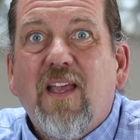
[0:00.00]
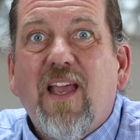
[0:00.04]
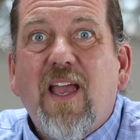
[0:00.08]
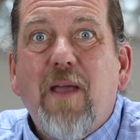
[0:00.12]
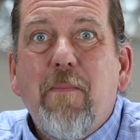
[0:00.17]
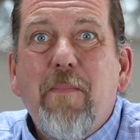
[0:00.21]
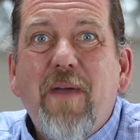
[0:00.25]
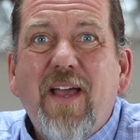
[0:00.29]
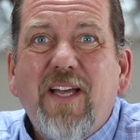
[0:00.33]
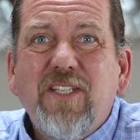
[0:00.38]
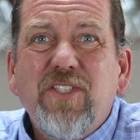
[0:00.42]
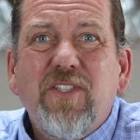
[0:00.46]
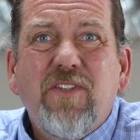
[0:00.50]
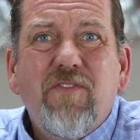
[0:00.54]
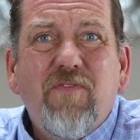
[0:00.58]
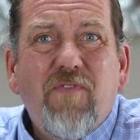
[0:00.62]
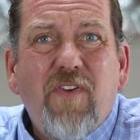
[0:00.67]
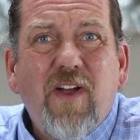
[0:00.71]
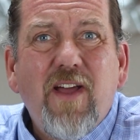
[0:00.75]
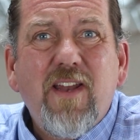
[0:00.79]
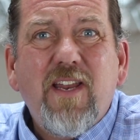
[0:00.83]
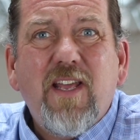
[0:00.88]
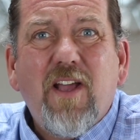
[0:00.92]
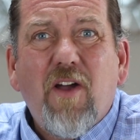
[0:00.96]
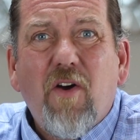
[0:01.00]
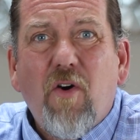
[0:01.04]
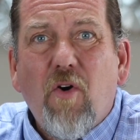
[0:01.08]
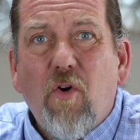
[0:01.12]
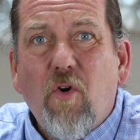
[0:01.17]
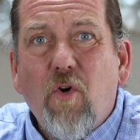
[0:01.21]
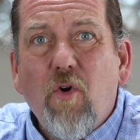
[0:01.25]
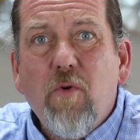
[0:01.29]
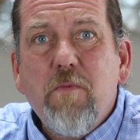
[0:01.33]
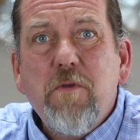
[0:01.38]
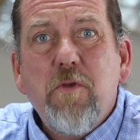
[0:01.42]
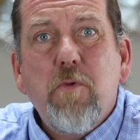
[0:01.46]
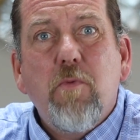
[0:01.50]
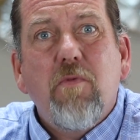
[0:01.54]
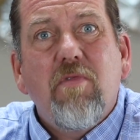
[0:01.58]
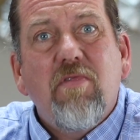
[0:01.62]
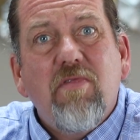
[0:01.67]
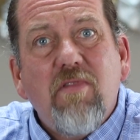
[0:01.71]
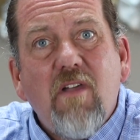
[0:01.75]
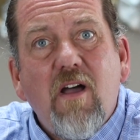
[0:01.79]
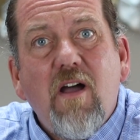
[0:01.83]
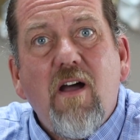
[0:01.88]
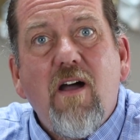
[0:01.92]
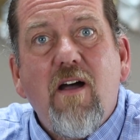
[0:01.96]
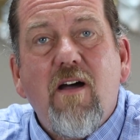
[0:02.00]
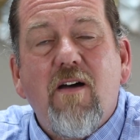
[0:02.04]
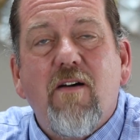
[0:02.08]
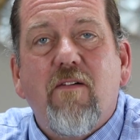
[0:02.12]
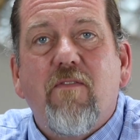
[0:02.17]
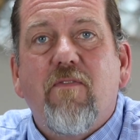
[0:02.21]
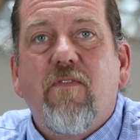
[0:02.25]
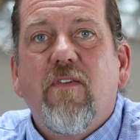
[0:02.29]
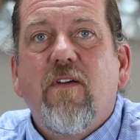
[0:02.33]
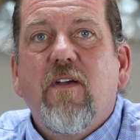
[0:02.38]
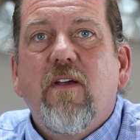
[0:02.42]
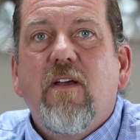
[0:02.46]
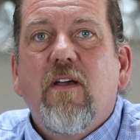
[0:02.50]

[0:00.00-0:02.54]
Imagine finding a home you love